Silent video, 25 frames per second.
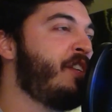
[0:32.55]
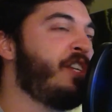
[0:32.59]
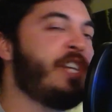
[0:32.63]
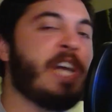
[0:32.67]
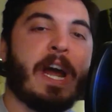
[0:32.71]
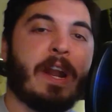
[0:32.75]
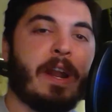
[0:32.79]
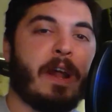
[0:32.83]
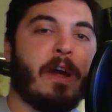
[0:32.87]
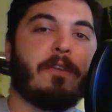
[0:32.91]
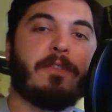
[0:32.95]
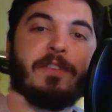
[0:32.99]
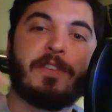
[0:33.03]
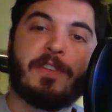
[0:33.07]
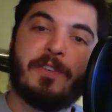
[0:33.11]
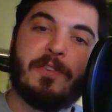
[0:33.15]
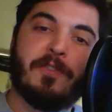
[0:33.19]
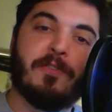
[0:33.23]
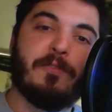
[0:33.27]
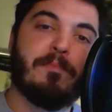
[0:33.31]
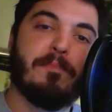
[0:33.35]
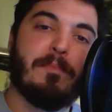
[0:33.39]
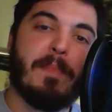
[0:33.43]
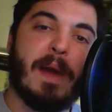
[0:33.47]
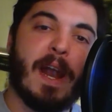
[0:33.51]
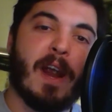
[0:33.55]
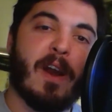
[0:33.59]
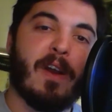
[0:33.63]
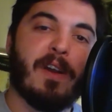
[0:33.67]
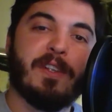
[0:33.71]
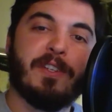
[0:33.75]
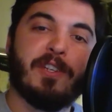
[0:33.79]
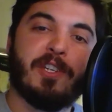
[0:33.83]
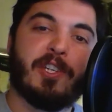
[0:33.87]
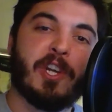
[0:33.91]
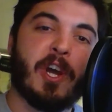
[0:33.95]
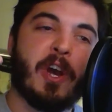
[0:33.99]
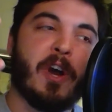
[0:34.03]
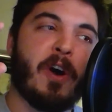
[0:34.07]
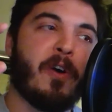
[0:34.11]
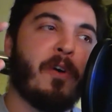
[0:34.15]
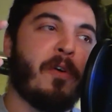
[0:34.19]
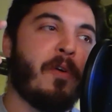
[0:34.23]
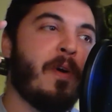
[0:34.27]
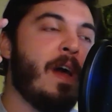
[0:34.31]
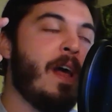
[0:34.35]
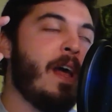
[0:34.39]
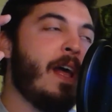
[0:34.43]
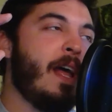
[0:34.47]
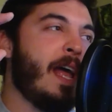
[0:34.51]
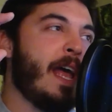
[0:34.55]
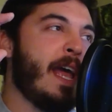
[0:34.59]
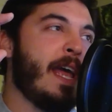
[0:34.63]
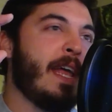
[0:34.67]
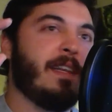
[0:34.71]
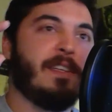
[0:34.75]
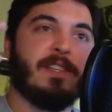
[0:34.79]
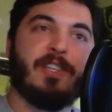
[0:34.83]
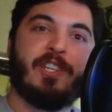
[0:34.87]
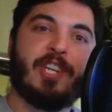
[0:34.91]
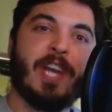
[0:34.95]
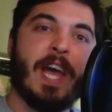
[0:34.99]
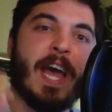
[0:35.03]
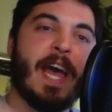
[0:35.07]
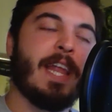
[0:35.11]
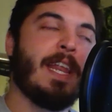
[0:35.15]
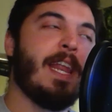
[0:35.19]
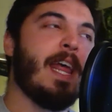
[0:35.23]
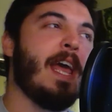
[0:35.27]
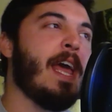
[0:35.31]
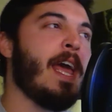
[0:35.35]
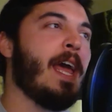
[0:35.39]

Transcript: Shout out to Mare and Joe and Jen,